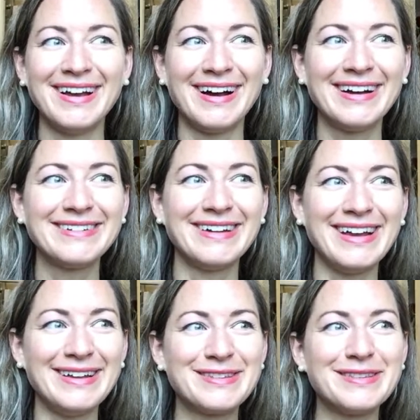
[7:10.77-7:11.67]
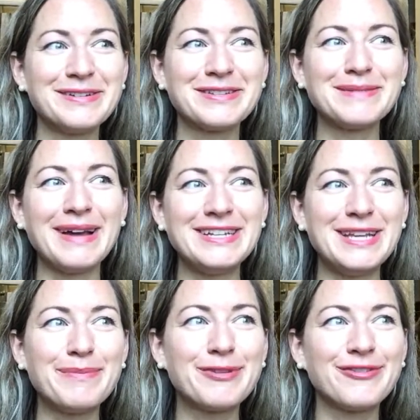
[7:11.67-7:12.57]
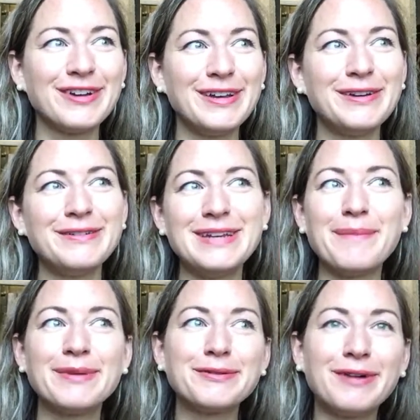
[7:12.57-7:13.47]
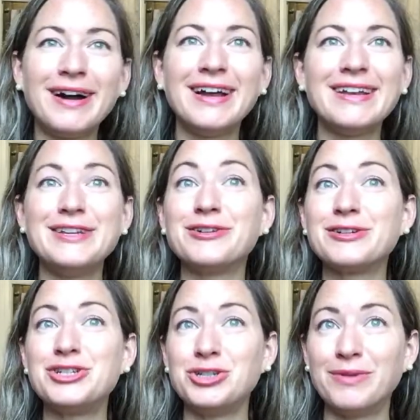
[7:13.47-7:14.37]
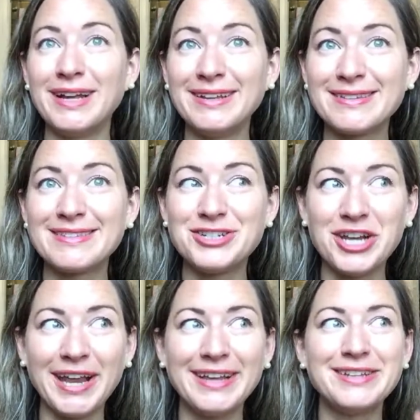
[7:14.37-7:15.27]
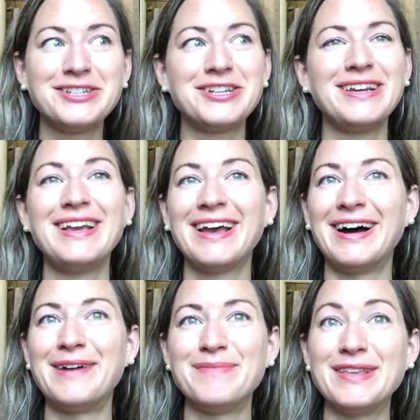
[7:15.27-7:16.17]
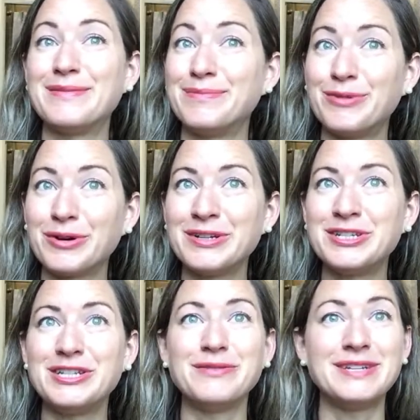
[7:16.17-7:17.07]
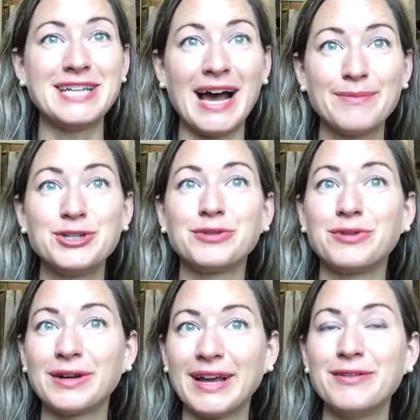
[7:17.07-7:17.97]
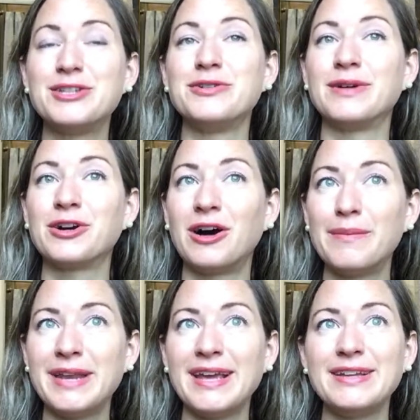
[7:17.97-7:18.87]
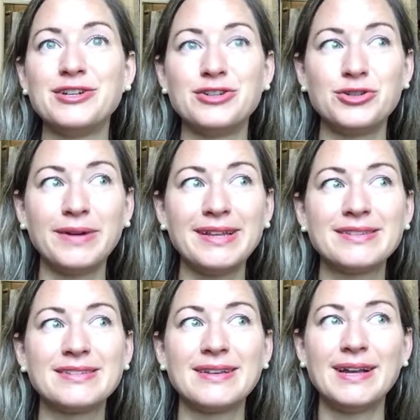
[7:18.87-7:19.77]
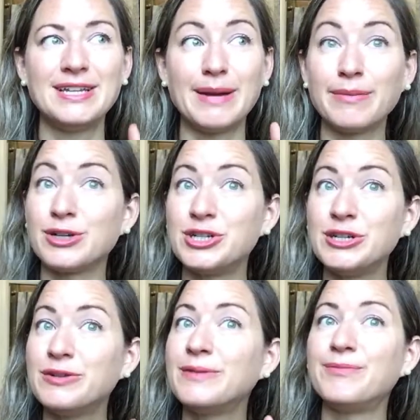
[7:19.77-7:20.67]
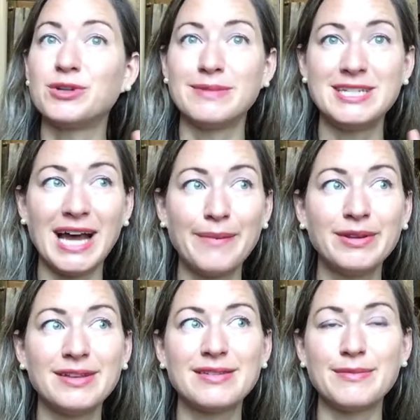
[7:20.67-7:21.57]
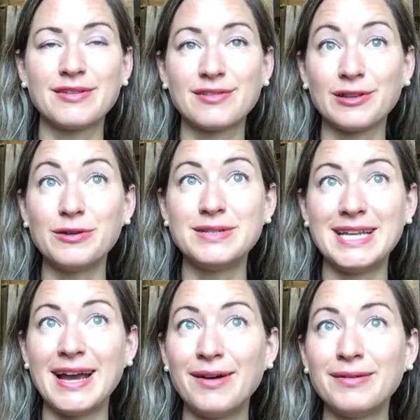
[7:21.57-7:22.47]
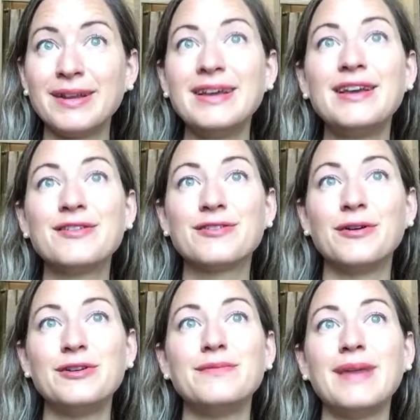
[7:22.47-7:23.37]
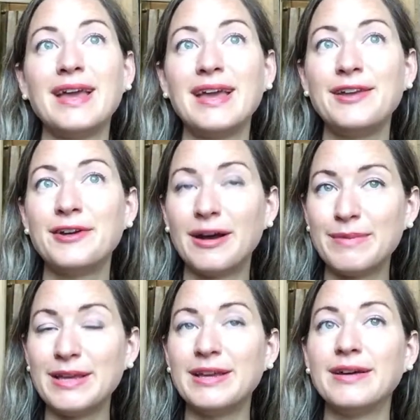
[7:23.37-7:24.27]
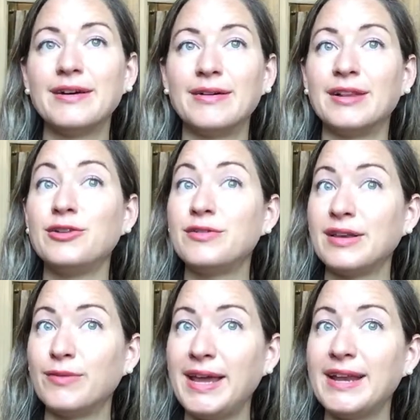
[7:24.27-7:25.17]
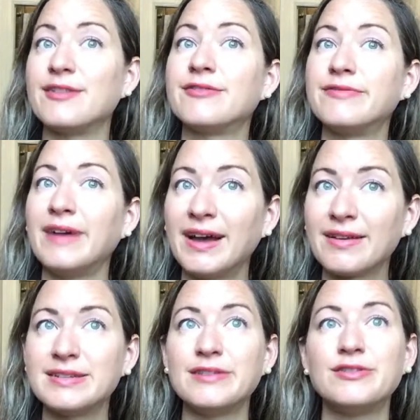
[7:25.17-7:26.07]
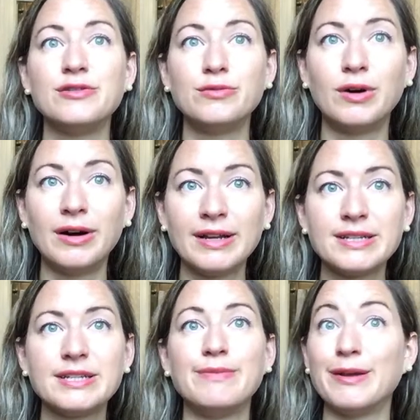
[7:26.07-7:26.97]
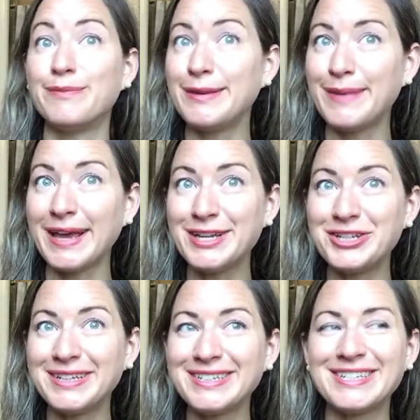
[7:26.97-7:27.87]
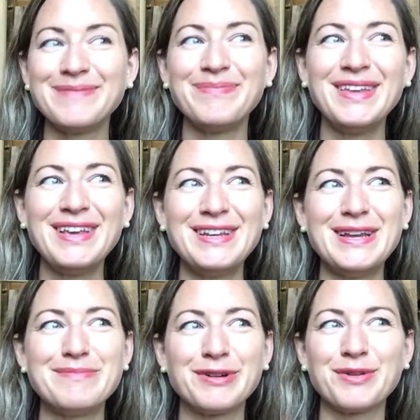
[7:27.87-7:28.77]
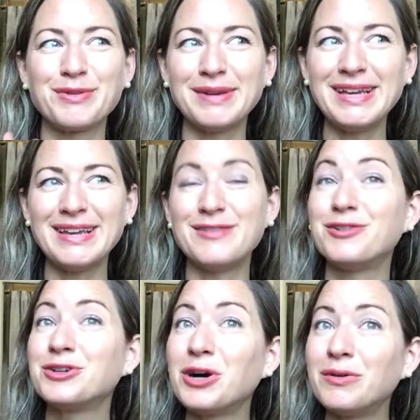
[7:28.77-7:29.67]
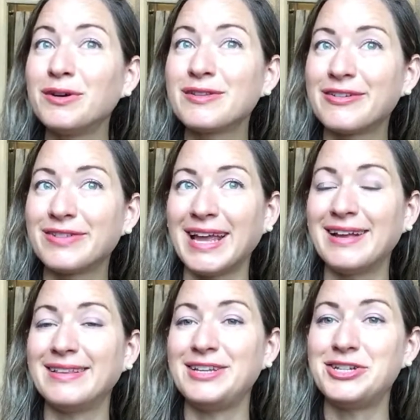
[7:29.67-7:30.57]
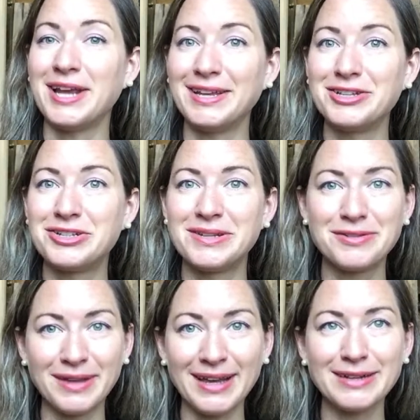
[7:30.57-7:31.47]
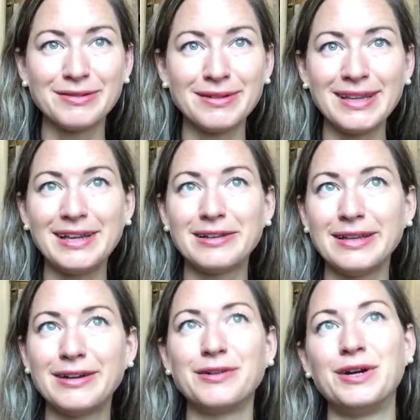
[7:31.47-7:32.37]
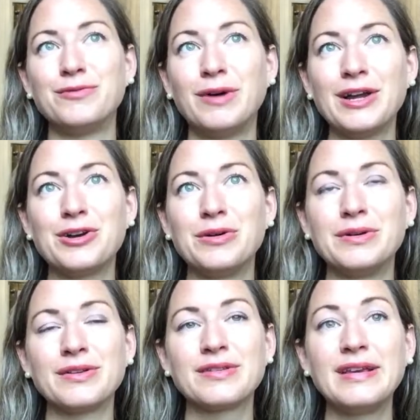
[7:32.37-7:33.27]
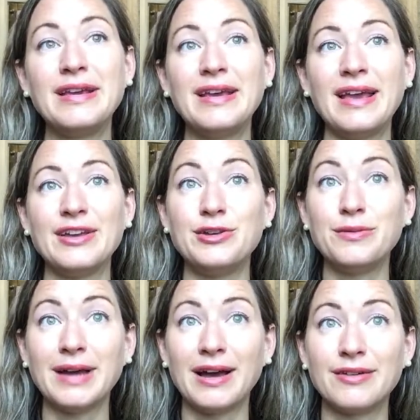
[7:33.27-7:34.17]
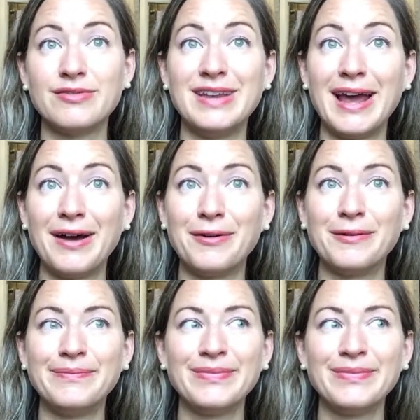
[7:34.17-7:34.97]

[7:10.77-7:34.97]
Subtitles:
All right, so those are my tips for you. Number 1, your joints change. It's important to adapt your workout to accommodate your joints. Number 2, your metabolism has slowed down, so you may not be losing weight as fast as you want, but be patient. Number 3 is your goals have likely changed. So get really clear on what goals you have now.